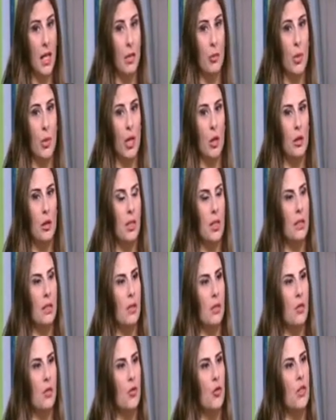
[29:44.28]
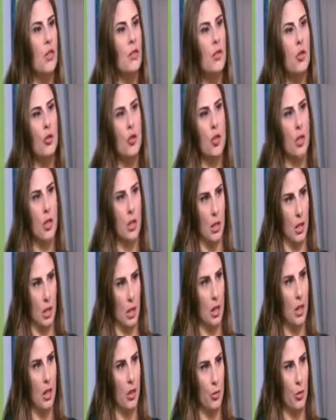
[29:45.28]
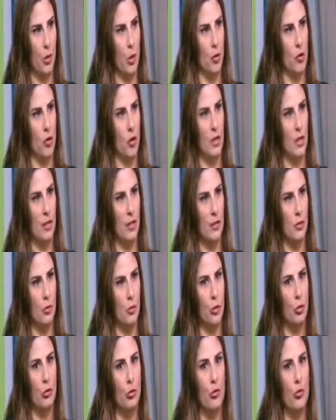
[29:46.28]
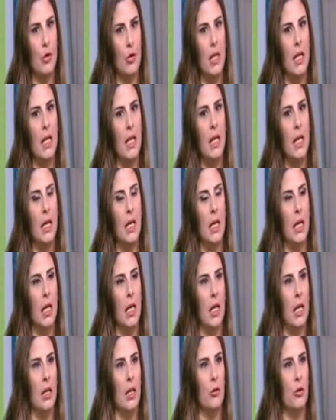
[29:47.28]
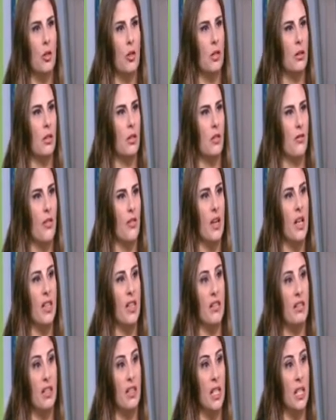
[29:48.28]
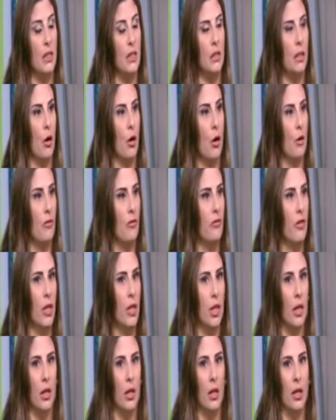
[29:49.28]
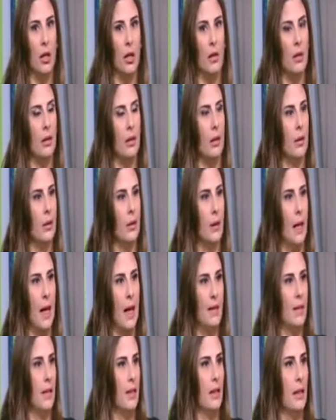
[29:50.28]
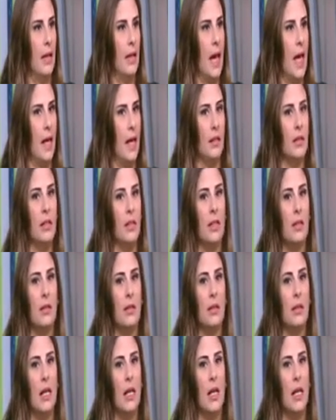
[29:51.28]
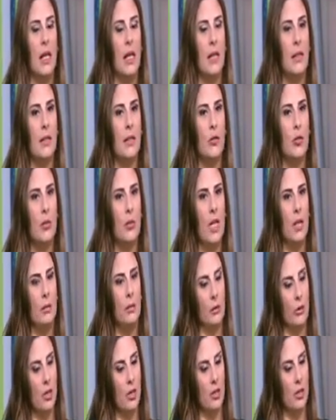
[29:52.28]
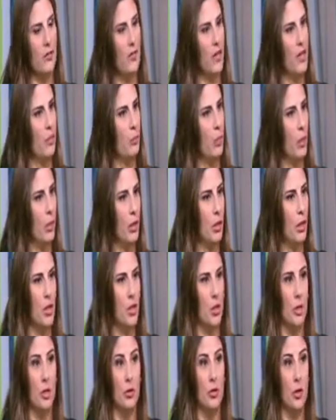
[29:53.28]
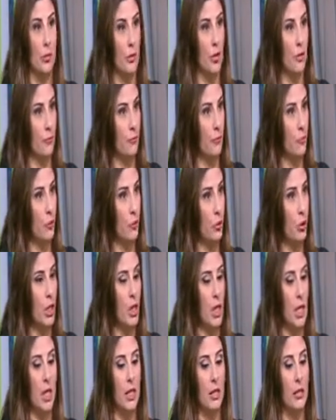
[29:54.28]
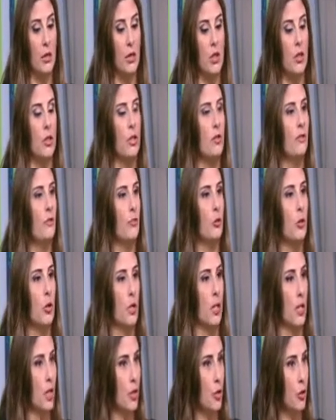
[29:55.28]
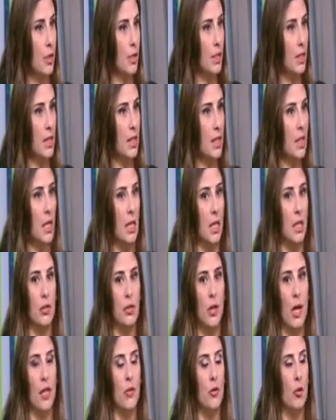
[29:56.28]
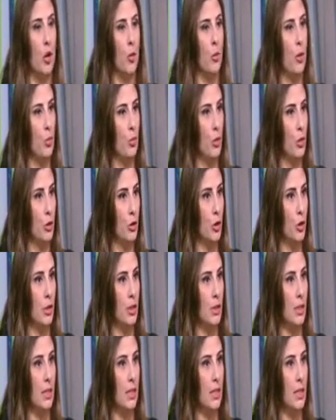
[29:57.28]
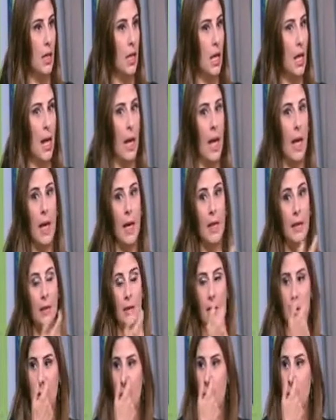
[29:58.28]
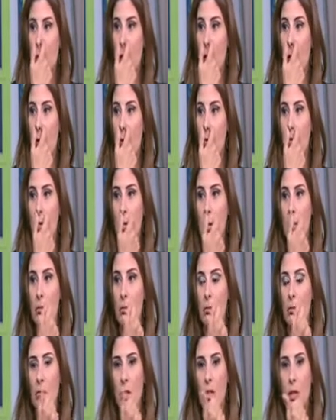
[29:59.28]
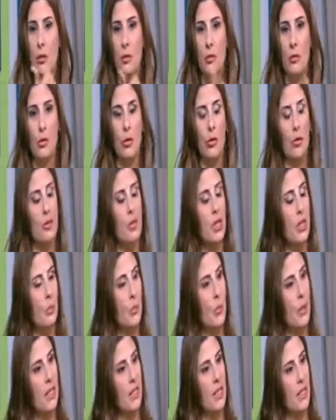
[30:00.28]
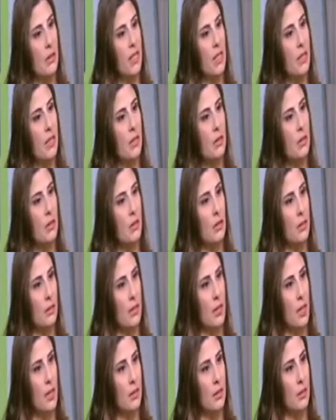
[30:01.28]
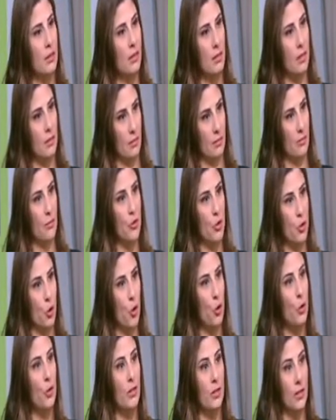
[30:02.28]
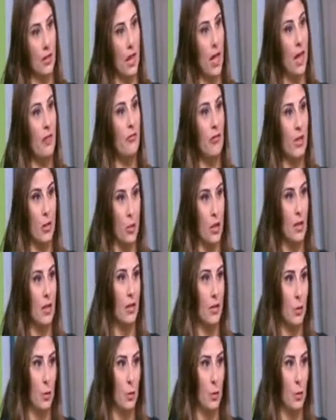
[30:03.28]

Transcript: because it's a strategic project. It's not only to satisfy the need of adding land. It's to be able to satisfy the population in terms of food, to achieve food security, to add job opportunities. And you know how the corona pandemic has showed everyone in the